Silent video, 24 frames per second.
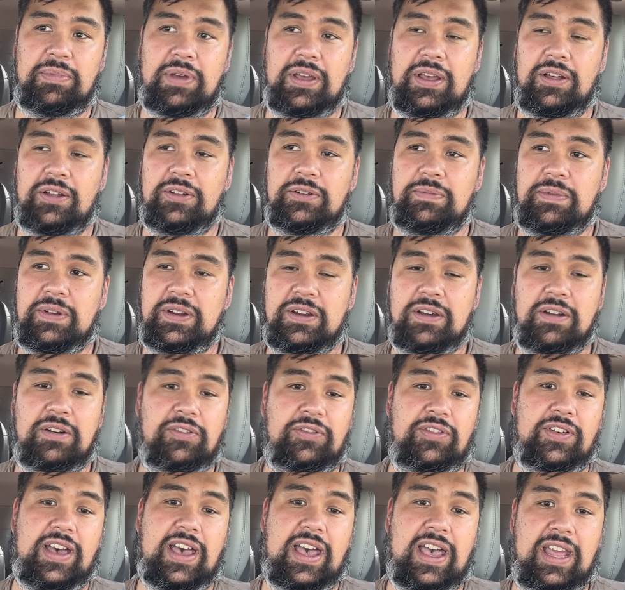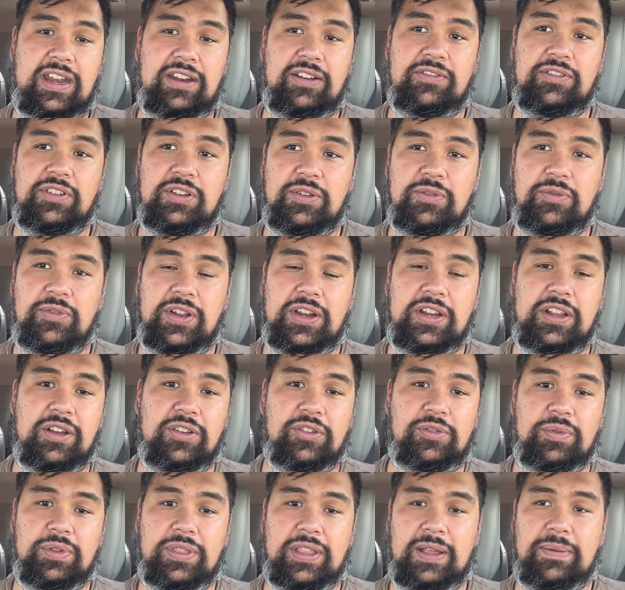bell to be notified of new
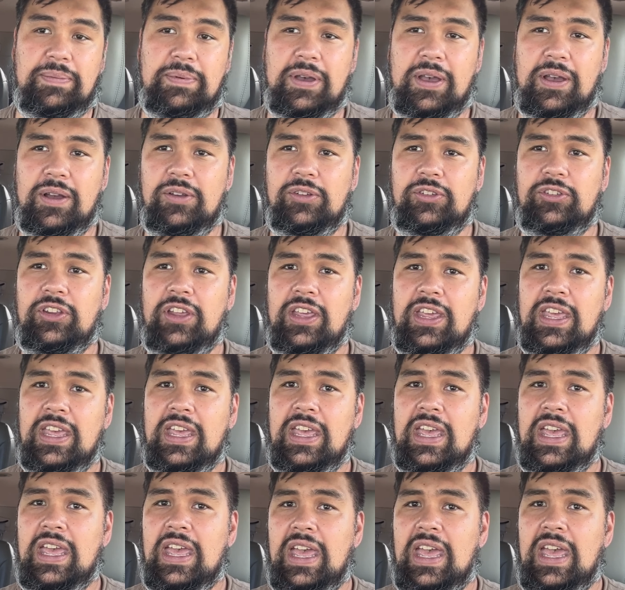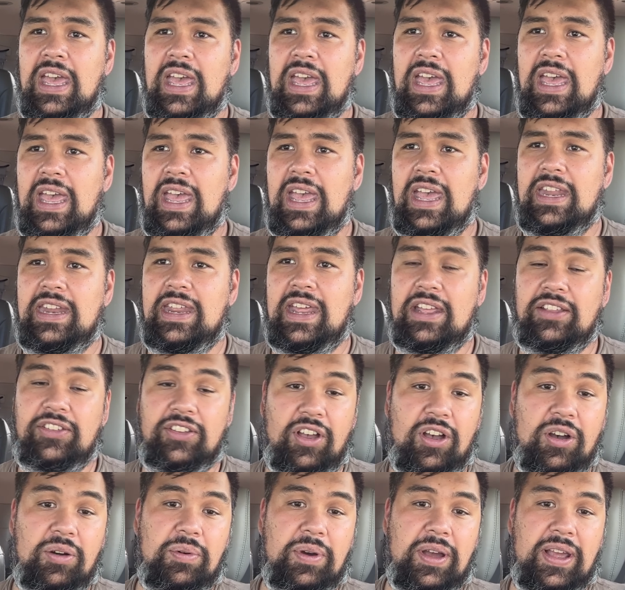videos when they post. And as
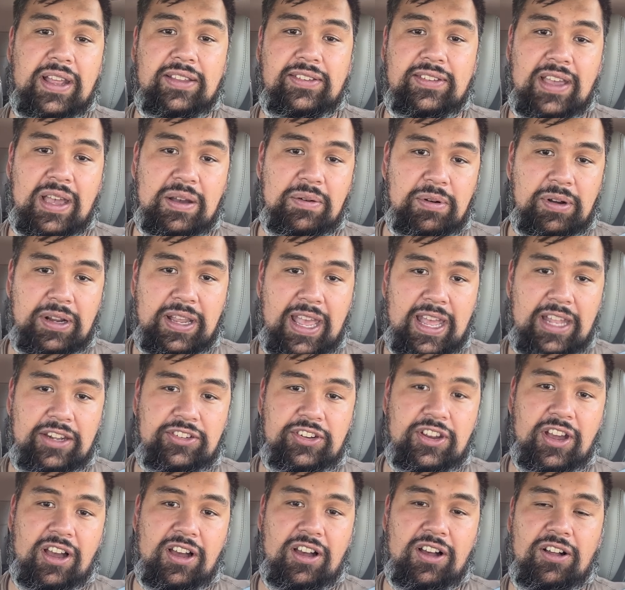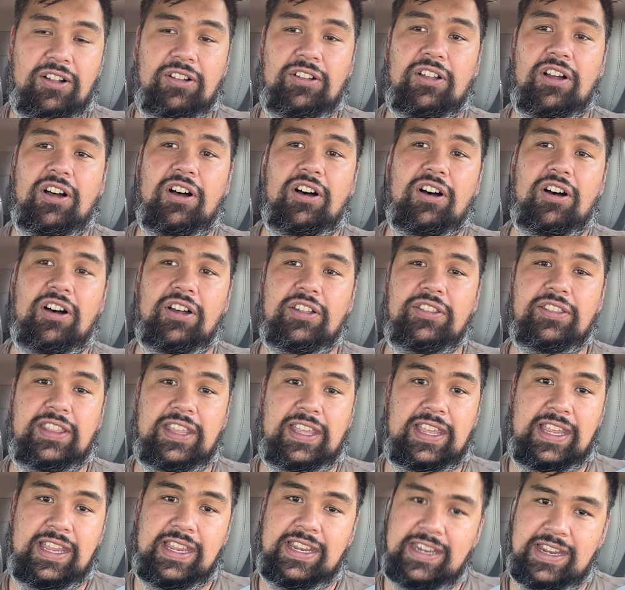always, I will catch y'all on
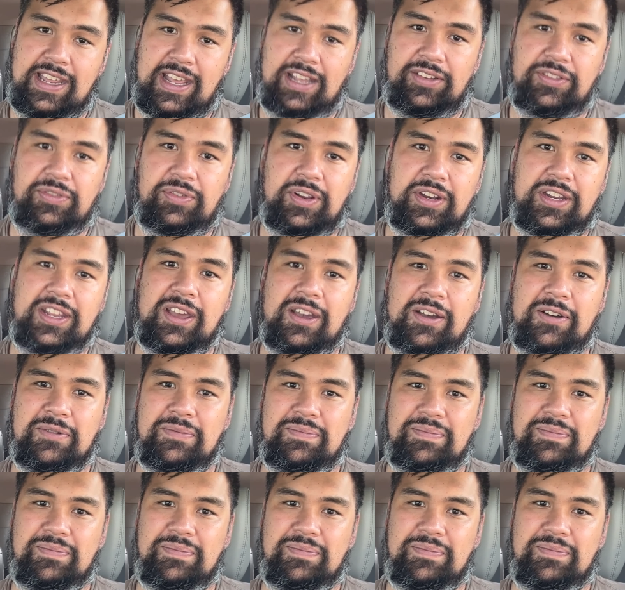the next video.